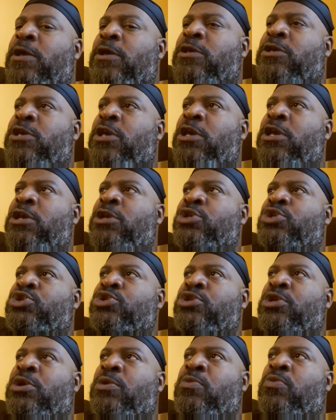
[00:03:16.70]

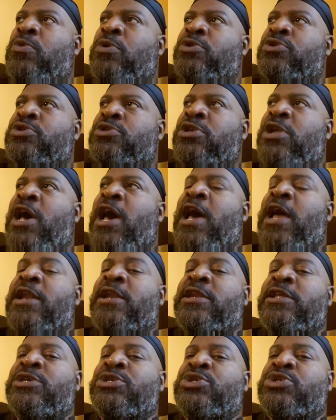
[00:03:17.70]
Kingship was
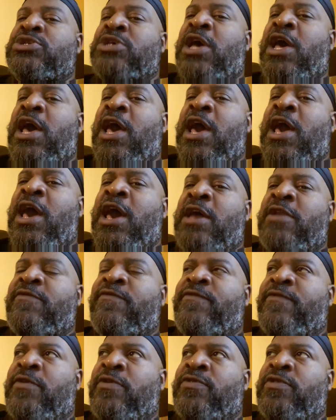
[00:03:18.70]
not designed
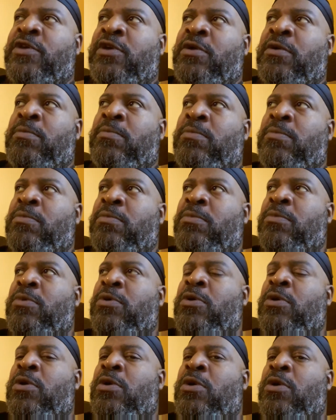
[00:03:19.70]
for them.
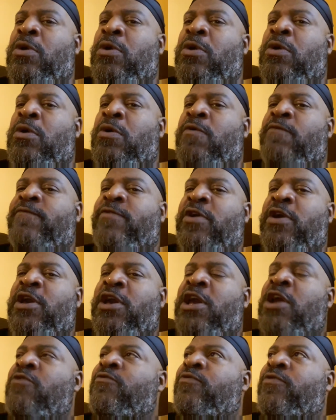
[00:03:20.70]
For
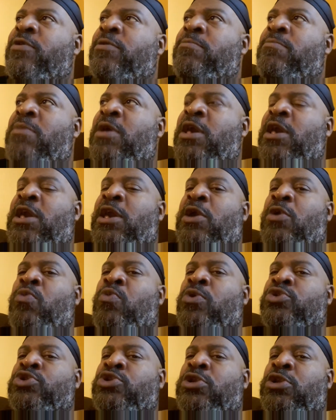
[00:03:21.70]
every man
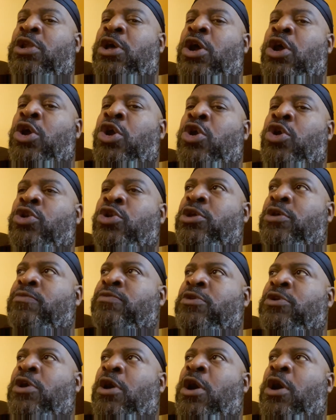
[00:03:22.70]
was learned
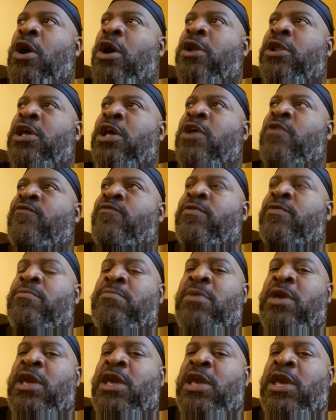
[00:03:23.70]
of God. Every
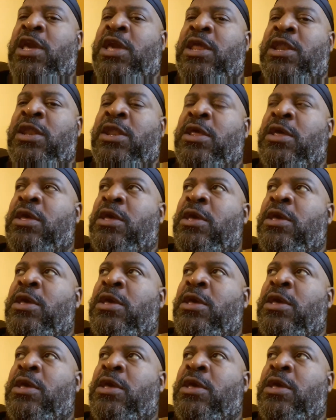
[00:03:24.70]
man